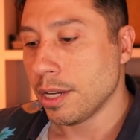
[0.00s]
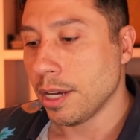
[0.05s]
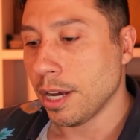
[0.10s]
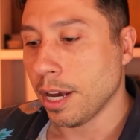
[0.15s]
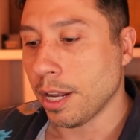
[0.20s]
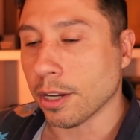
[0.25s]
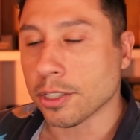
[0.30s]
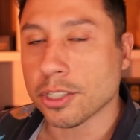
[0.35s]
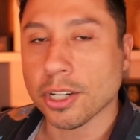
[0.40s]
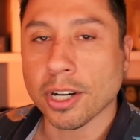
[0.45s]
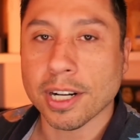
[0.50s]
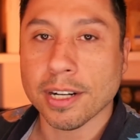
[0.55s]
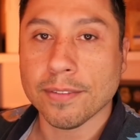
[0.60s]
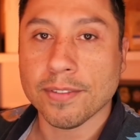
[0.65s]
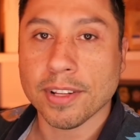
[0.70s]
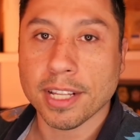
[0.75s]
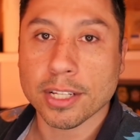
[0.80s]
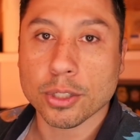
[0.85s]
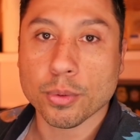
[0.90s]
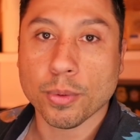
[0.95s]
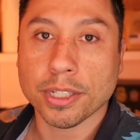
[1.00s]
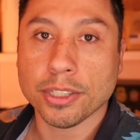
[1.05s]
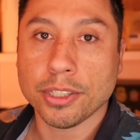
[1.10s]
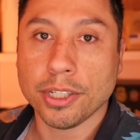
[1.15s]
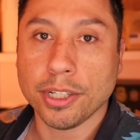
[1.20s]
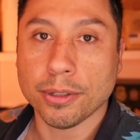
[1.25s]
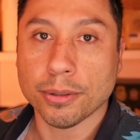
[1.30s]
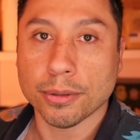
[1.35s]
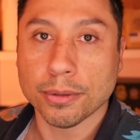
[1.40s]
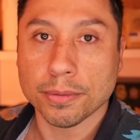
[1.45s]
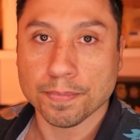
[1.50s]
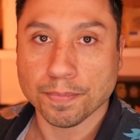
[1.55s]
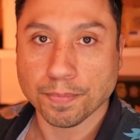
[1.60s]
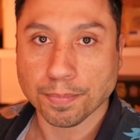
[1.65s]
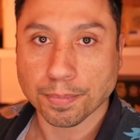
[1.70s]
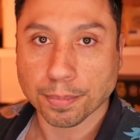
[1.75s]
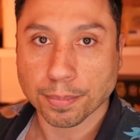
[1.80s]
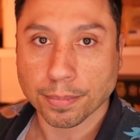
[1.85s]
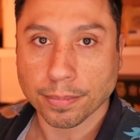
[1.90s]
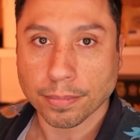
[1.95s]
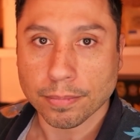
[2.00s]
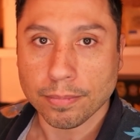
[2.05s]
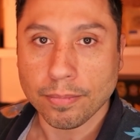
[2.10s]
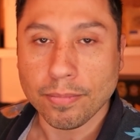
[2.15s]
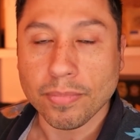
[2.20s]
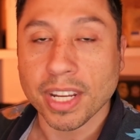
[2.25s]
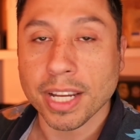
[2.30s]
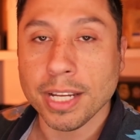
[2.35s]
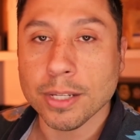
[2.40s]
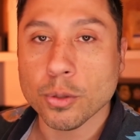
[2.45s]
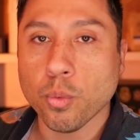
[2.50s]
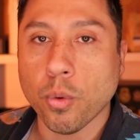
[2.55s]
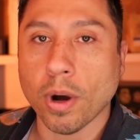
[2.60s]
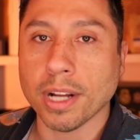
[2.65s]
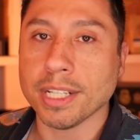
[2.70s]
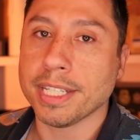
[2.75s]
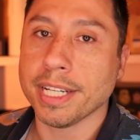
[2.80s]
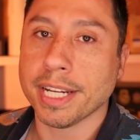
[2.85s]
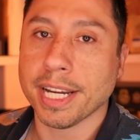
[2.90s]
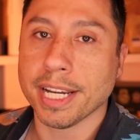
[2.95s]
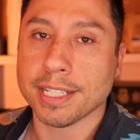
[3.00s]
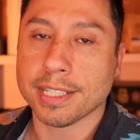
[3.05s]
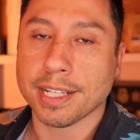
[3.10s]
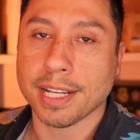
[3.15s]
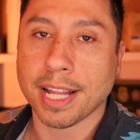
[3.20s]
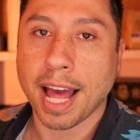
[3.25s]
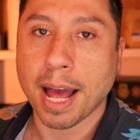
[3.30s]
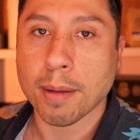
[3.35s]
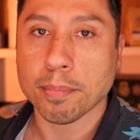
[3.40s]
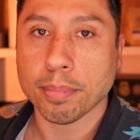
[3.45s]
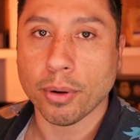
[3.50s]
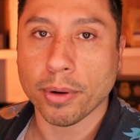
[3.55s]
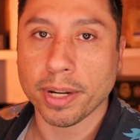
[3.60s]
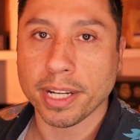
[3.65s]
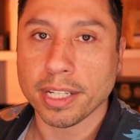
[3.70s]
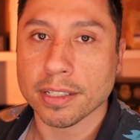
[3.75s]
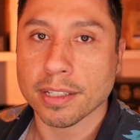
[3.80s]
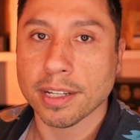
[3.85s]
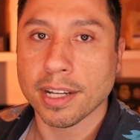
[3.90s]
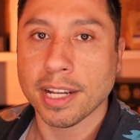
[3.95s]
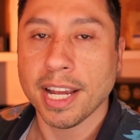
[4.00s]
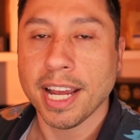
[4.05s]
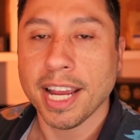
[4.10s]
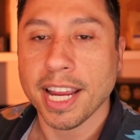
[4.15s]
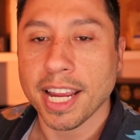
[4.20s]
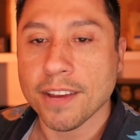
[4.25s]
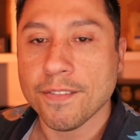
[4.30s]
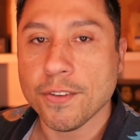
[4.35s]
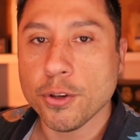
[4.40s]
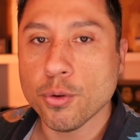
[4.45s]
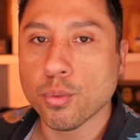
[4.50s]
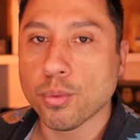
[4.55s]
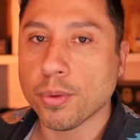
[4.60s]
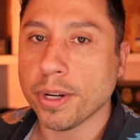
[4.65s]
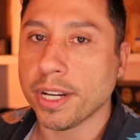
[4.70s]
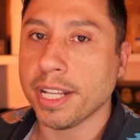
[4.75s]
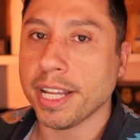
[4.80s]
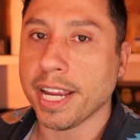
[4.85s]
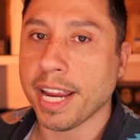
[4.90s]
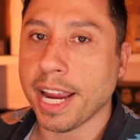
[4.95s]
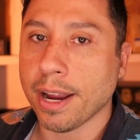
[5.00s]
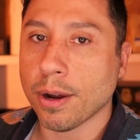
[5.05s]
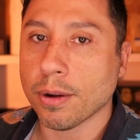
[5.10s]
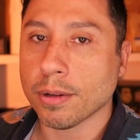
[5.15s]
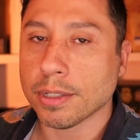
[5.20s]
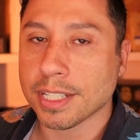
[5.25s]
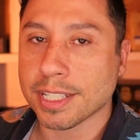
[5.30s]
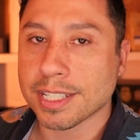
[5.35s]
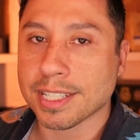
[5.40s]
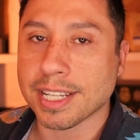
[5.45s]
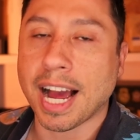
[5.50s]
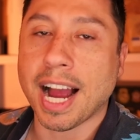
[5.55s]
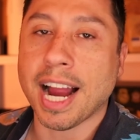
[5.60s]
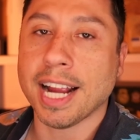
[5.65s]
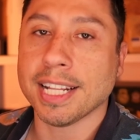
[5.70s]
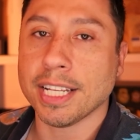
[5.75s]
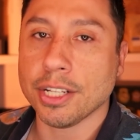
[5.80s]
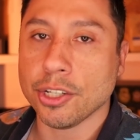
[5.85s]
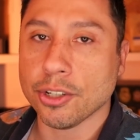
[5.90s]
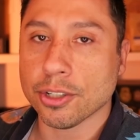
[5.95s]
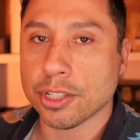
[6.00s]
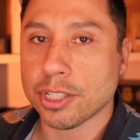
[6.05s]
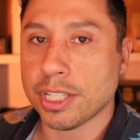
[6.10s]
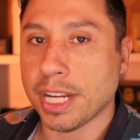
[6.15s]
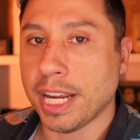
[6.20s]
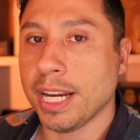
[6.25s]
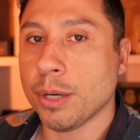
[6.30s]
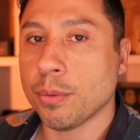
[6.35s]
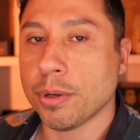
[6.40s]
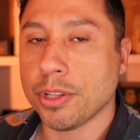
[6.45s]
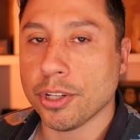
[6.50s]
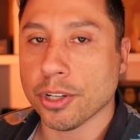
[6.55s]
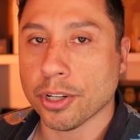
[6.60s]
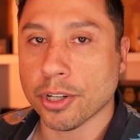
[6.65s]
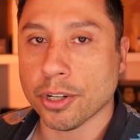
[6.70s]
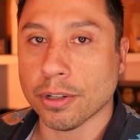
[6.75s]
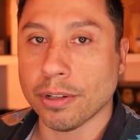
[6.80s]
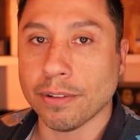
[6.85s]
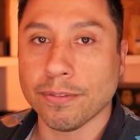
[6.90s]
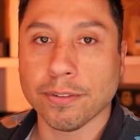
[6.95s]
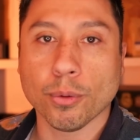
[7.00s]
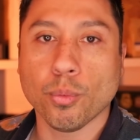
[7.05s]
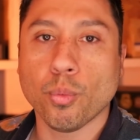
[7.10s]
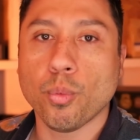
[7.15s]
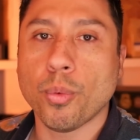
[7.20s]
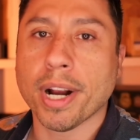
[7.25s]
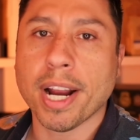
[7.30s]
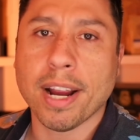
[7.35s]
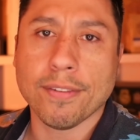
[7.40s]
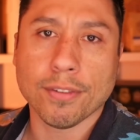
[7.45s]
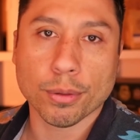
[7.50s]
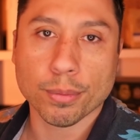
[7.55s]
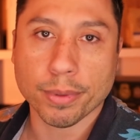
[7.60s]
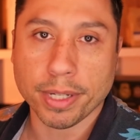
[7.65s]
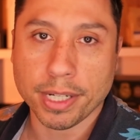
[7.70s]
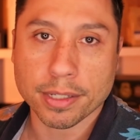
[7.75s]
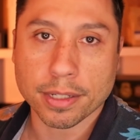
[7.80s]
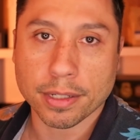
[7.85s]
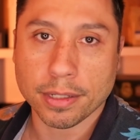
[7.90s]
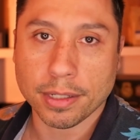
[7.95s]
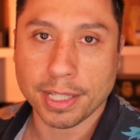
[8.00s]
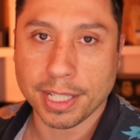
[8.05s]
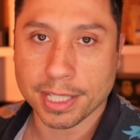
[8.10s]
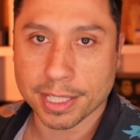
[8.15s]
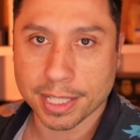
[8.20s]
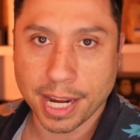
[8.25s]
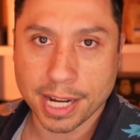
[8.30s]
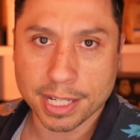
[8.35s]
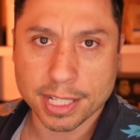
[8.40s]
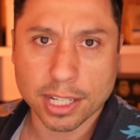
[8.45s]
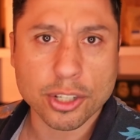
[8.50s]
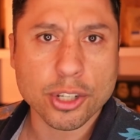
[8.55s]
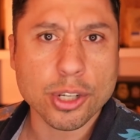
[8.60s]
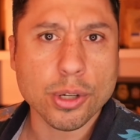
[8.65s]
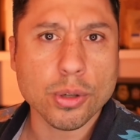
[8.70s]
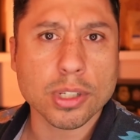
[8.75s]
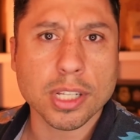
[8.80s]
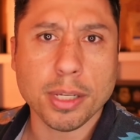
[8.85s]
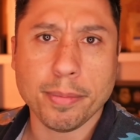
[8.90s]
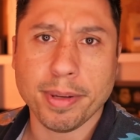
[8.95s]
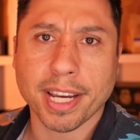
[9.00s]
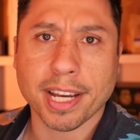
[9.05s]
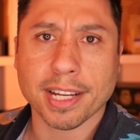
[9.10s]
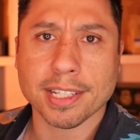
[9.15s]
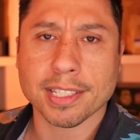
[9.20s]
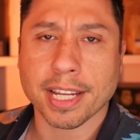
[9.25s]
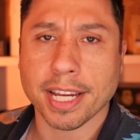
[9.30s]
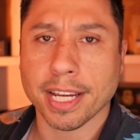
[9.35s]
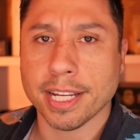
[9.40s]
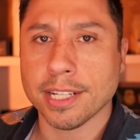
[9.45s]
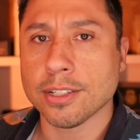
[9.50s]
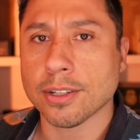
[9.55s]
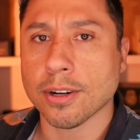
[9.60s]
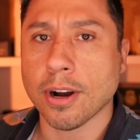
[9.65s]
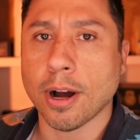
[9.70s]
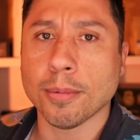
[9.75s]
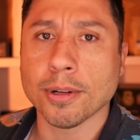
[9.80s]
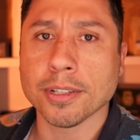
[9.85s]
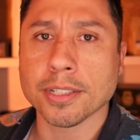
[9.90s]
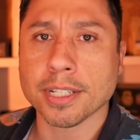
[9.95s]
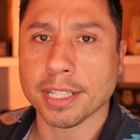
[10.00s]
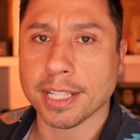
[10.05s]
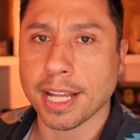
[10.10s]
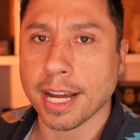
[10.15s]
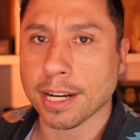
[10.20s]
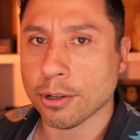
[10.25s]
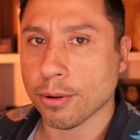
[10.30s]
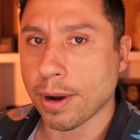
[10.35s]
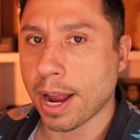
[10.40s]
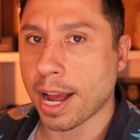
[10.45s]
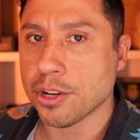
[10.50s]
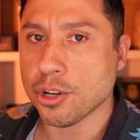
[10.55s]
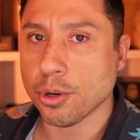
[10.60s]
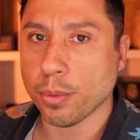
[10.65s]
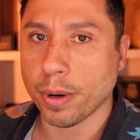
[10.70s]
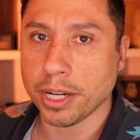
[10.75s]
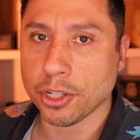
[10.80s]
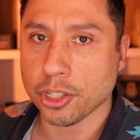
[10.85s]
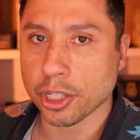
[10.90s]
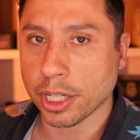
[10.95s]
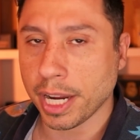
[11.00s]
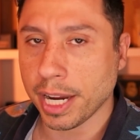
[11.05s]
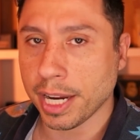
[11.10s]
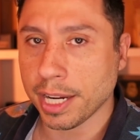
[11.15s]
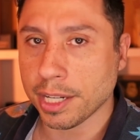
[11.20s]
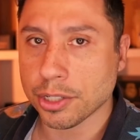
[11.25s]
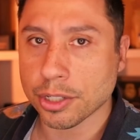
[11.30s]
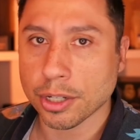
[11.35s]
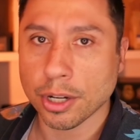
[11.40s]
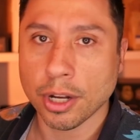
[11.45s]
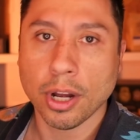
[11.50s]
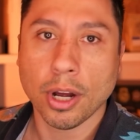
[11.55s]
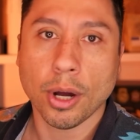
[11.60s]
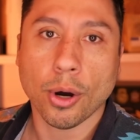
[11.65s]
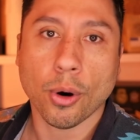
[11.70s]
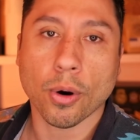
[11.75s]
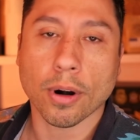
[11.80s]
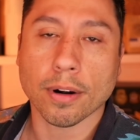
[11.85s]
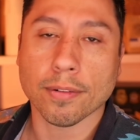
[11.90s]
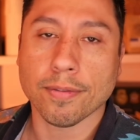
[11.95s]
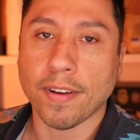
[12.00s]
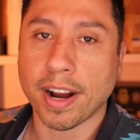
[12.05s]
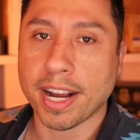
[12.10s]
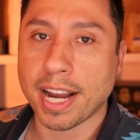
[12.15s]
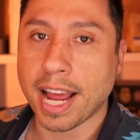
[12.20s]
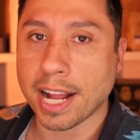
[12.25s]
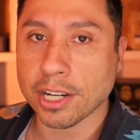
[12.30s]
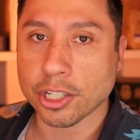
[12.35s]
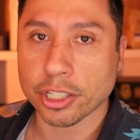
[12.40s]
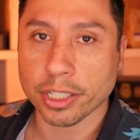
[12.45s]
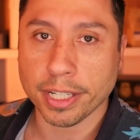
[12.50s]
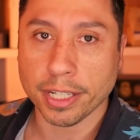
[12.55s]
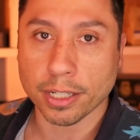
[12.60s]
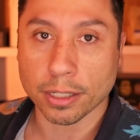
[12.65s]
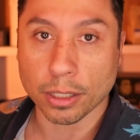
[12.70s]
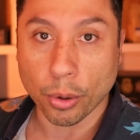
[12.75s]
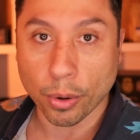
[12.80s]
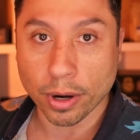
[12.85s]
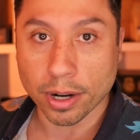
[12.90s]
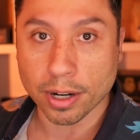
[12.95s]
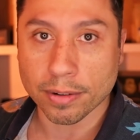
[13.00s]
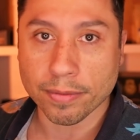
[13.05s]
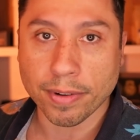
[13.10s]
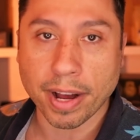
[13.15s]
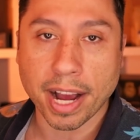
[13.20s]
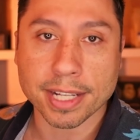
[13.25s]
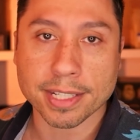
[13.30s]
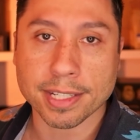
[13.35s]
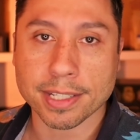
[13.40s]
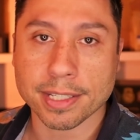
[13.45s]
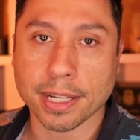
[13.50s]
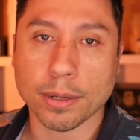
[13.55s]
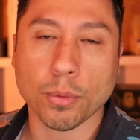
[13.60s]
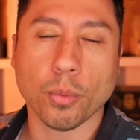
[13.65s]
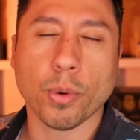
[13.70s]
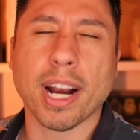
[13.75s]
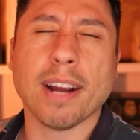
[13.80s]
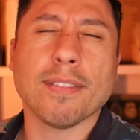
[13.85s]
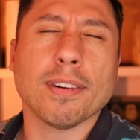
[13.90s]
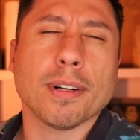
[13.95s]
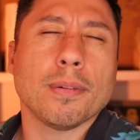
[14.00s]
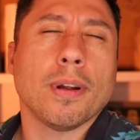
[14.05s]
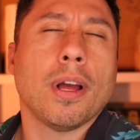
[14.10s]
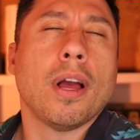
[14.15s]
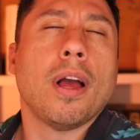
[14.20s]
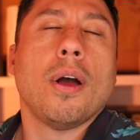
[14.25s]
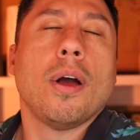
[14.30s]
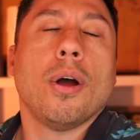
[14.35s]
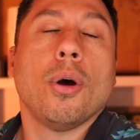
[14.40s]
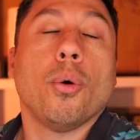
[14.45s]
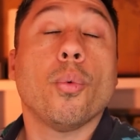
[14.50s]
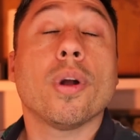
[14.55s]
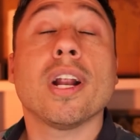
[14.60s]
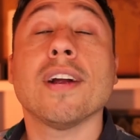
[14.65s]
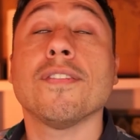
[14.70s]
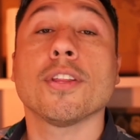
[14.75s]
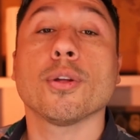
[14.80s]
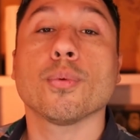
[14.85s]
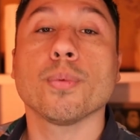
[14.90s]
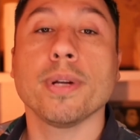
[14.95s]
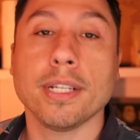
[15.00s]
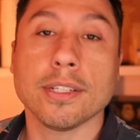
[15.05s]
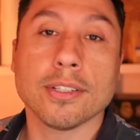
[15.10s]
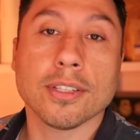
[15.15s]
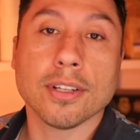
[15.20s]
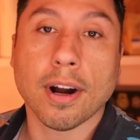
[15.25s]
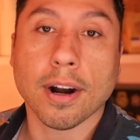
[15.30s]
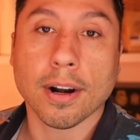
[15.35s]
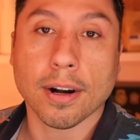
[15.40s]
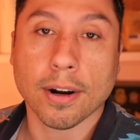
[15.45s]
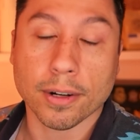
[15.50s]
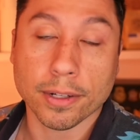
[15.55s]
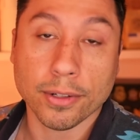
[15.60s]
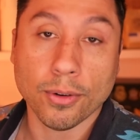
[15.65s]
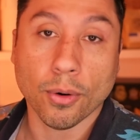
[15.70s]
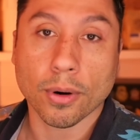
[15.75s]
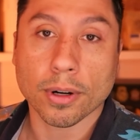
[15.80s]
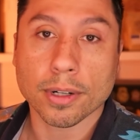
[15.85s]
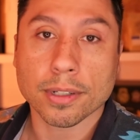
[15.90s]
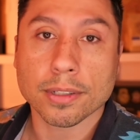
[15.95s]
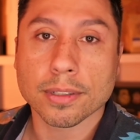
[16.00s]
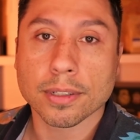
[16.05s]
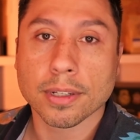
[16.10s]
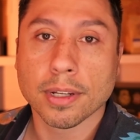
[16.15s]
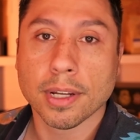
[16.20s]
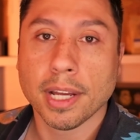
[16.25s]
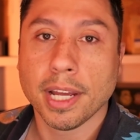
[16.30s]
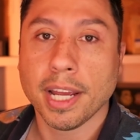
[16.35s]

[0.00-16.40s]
An alternative to this one too is once it gets to that point, if you really decide that you're staying with your girl for whatever reason, in this case it's usually because kids are almost at that graduation age or financially your lawyer advises it, whatever the reasons are yours.